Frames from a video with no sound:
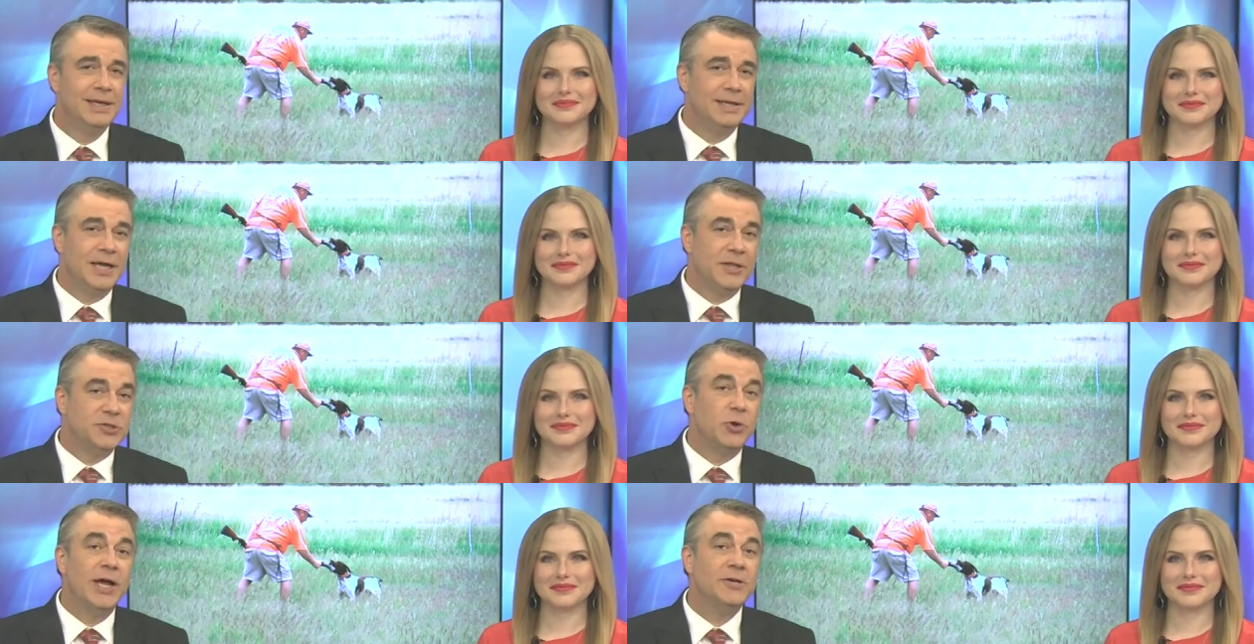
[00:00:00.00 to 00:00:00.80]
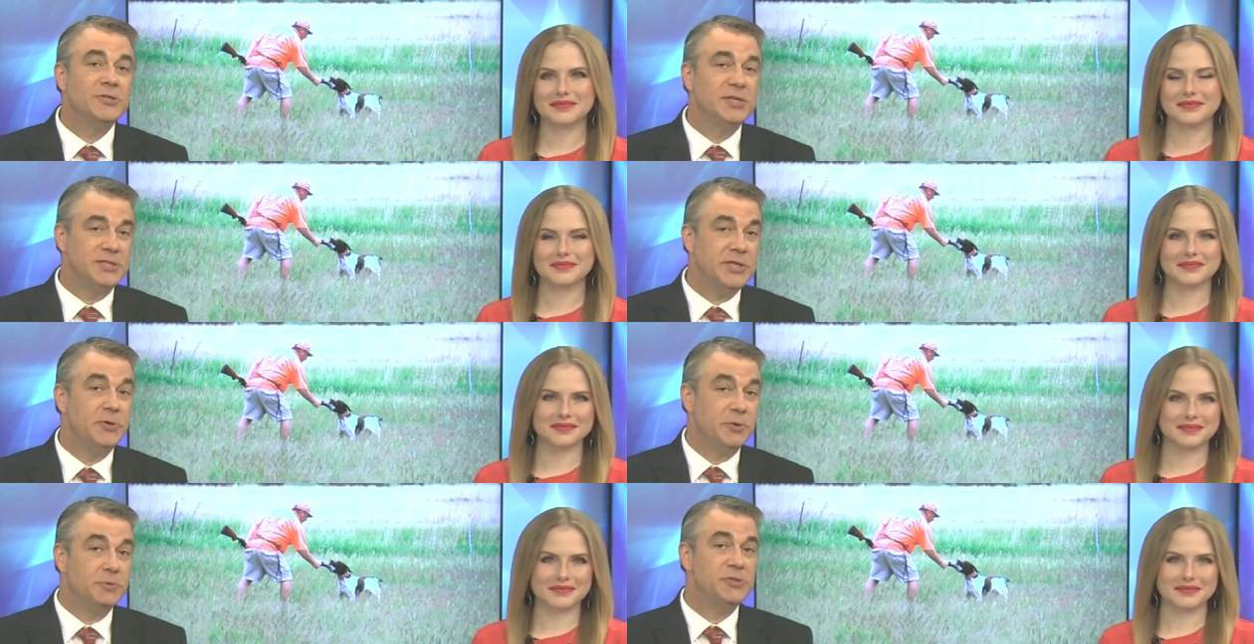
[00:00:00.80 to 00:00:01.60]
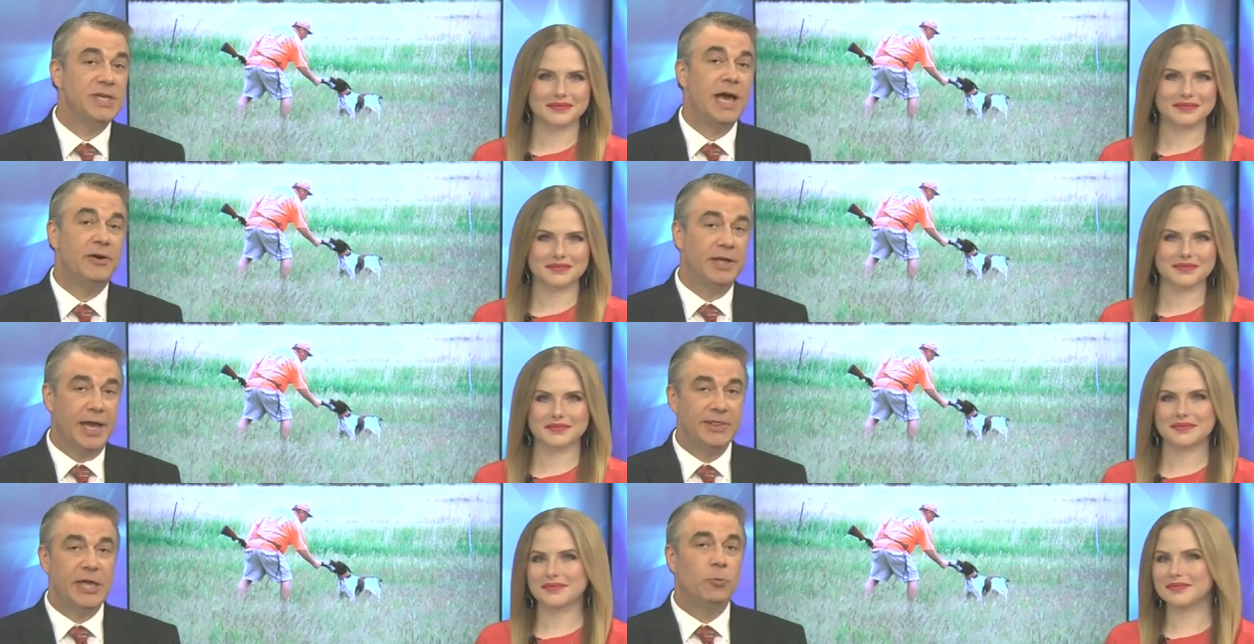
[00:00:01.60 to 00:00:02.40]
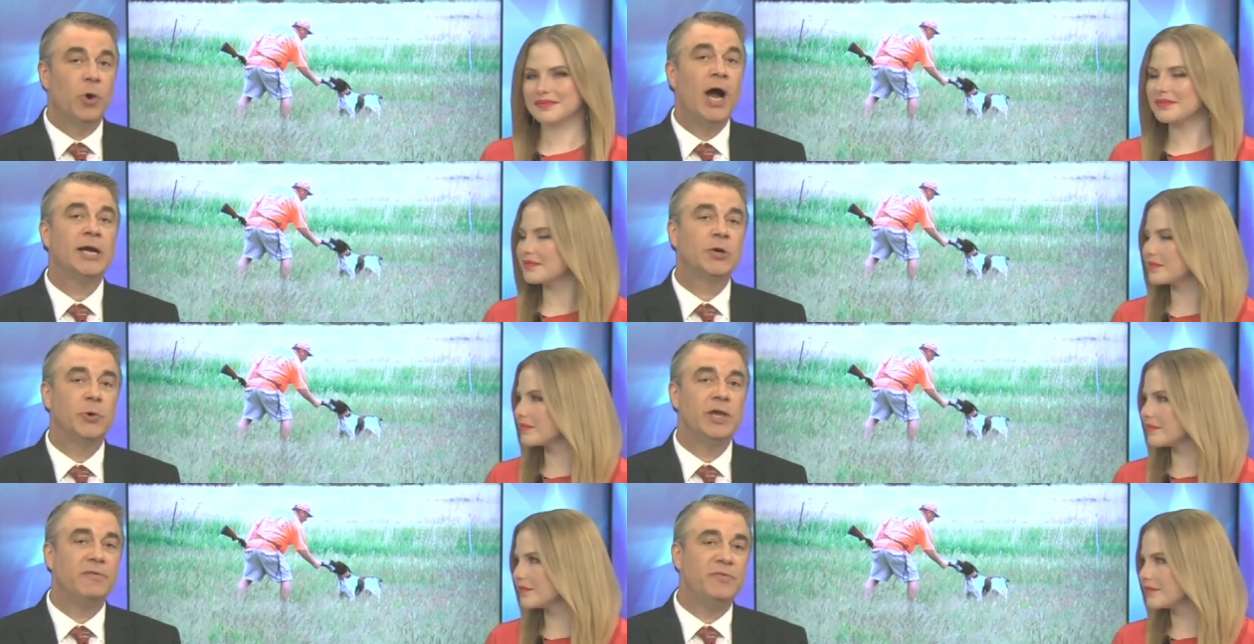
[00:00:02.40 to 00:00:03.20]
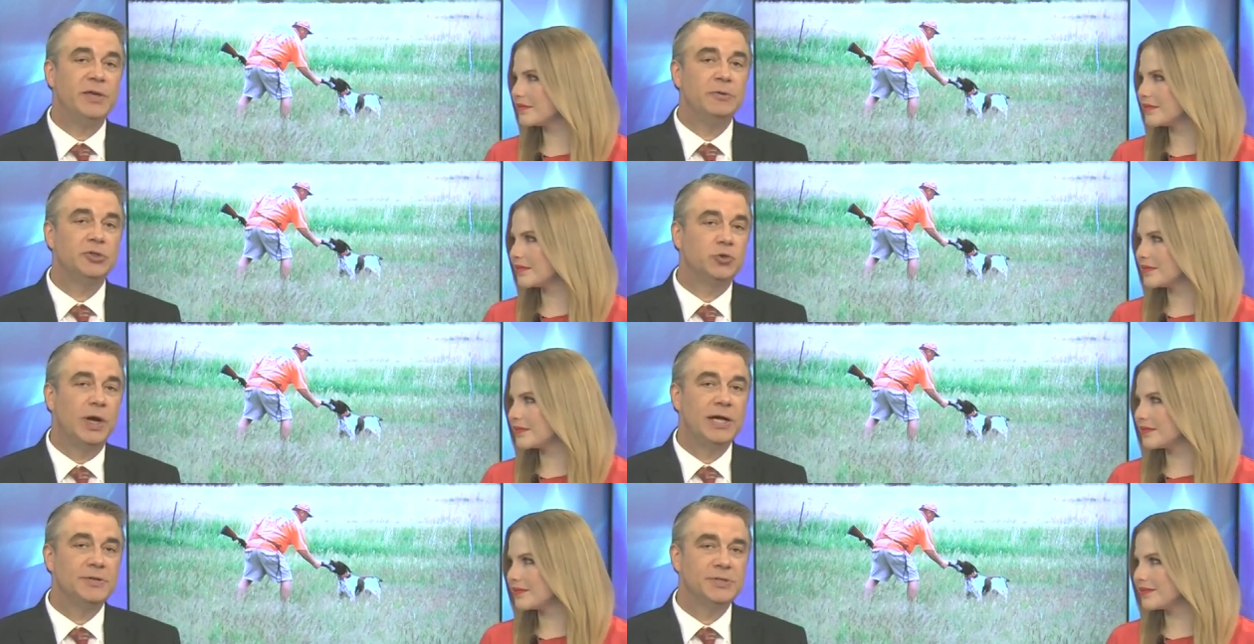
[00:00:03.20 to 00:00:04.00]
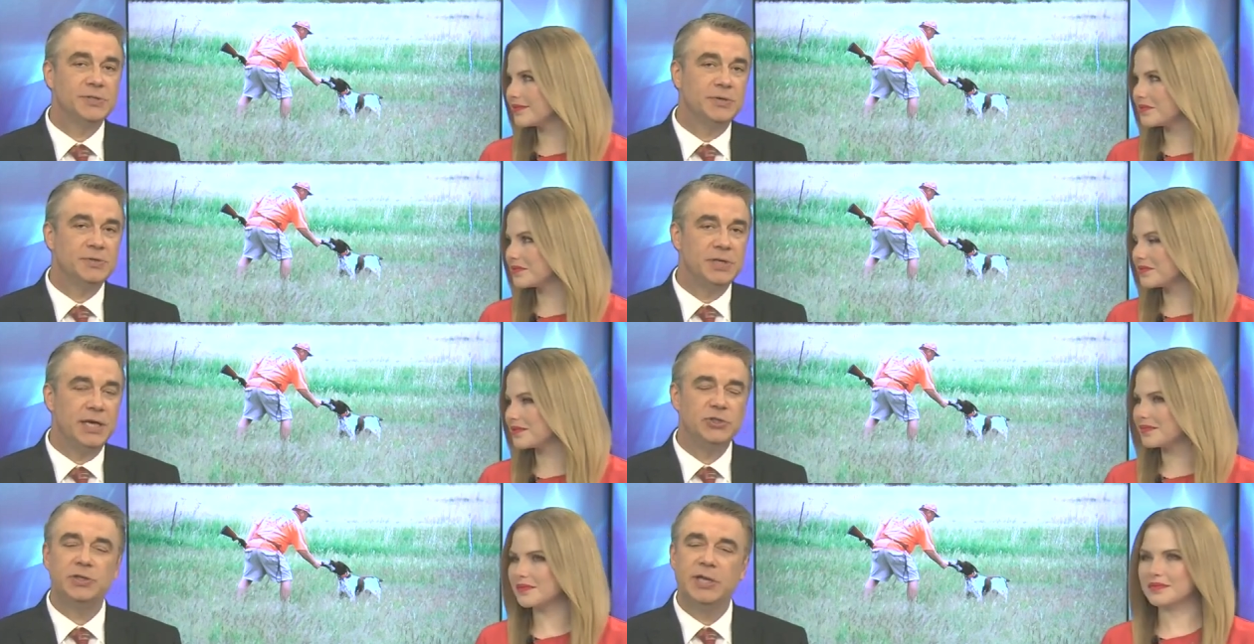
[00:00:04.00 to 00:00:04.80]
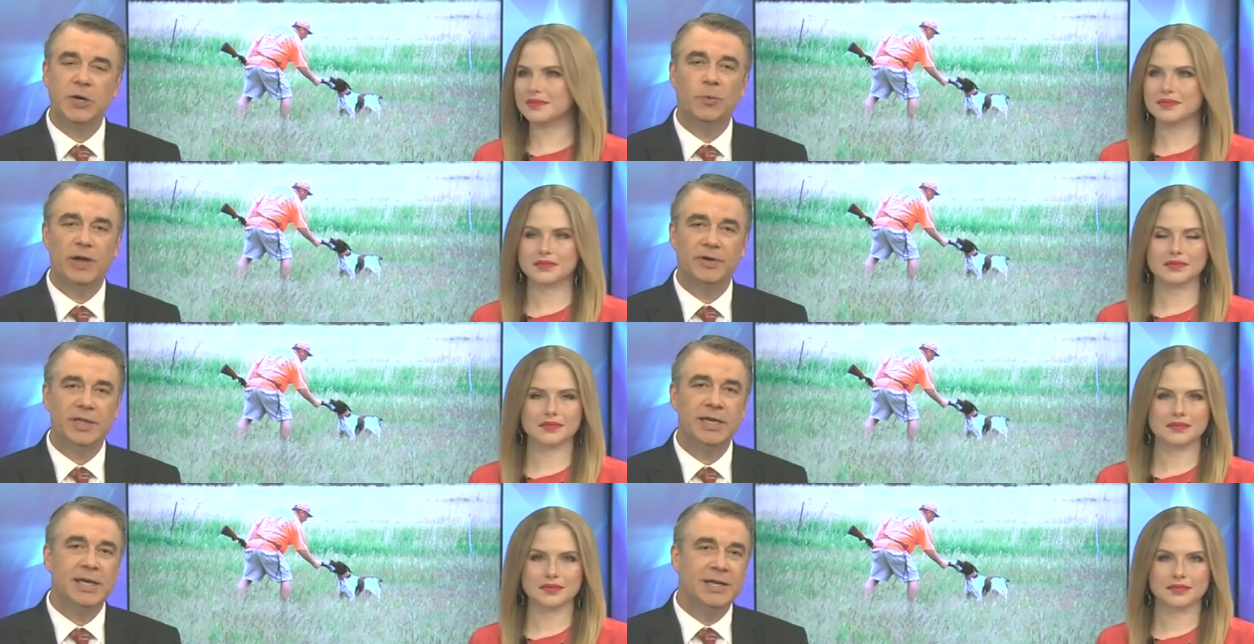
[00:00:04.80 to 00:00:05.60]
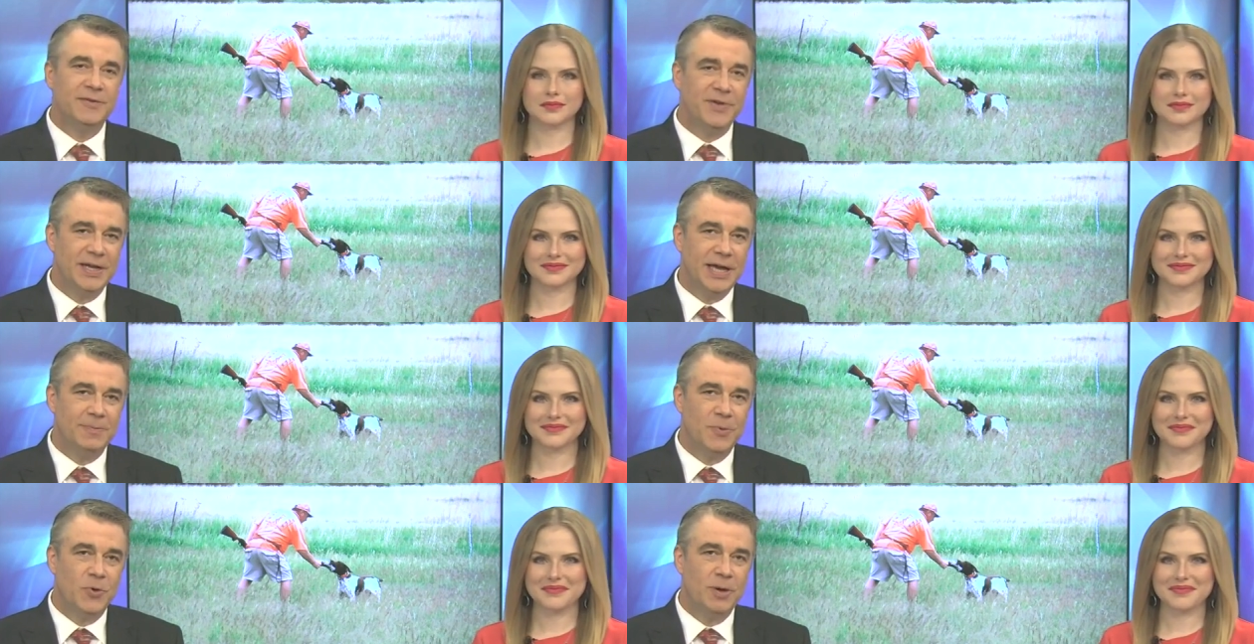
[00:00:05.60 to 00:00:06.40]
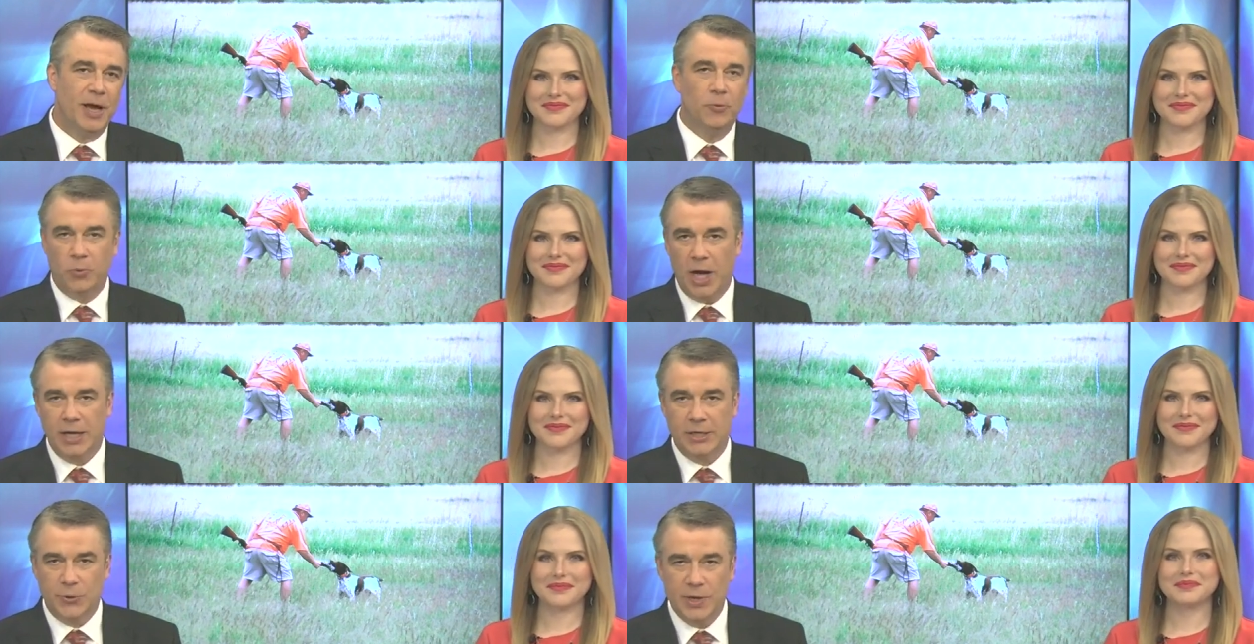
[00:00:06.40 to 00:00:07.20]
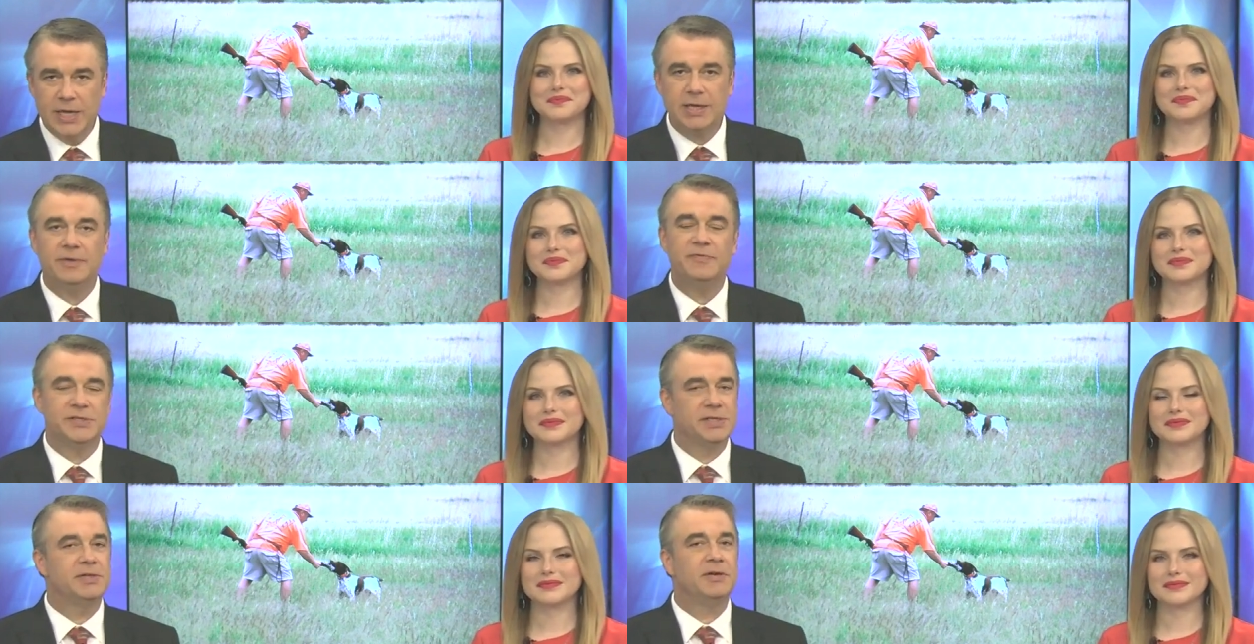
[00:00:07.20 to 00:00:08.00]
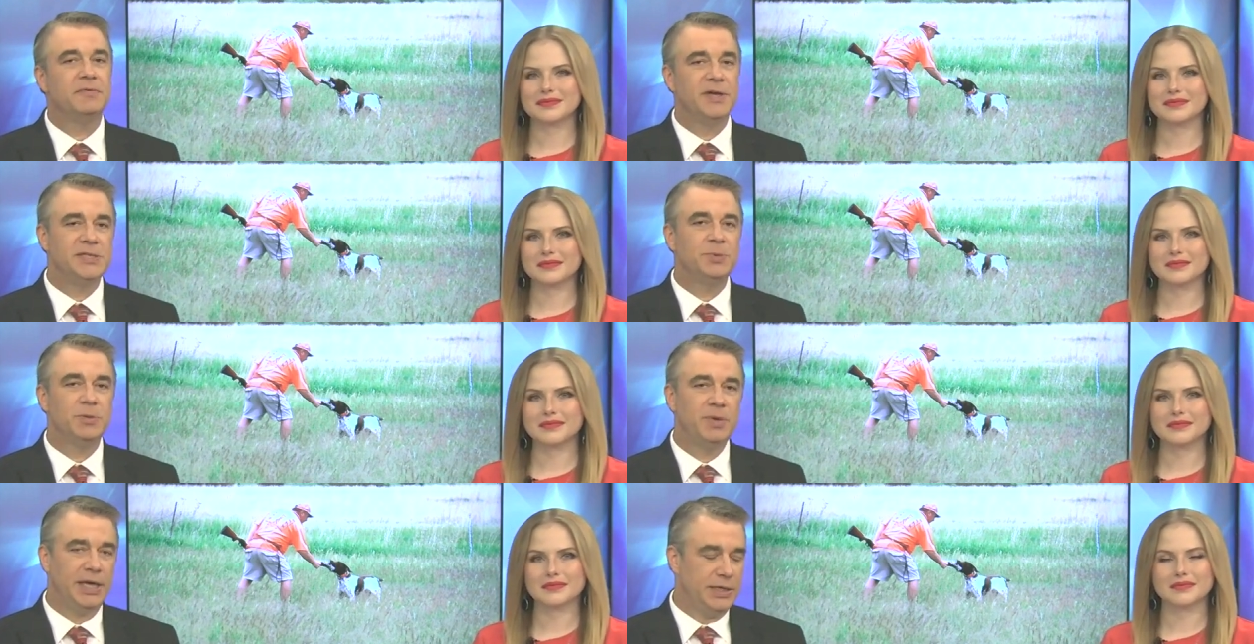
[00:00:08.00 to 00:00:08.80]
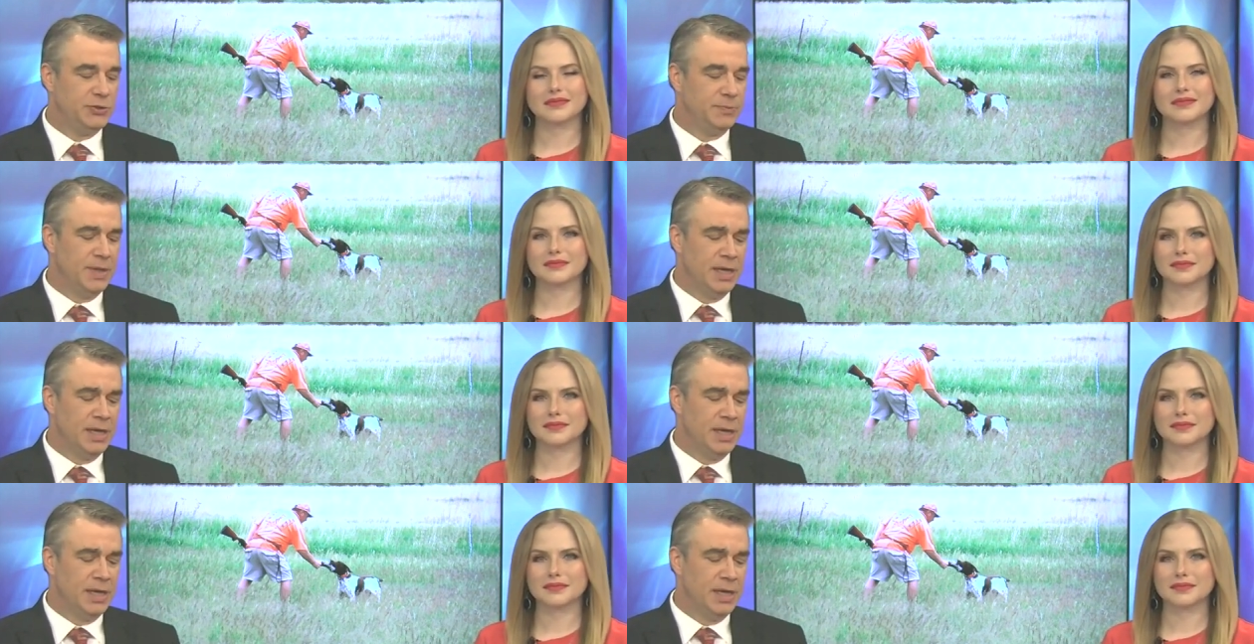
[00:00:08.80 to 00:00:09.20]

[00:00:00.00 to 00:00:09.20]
Speaker 1: Now, the trials continue through Saturday at the Rock Creek Field Trials Association near Waverly. To find out more about Rock Creek, visit their Facebook page.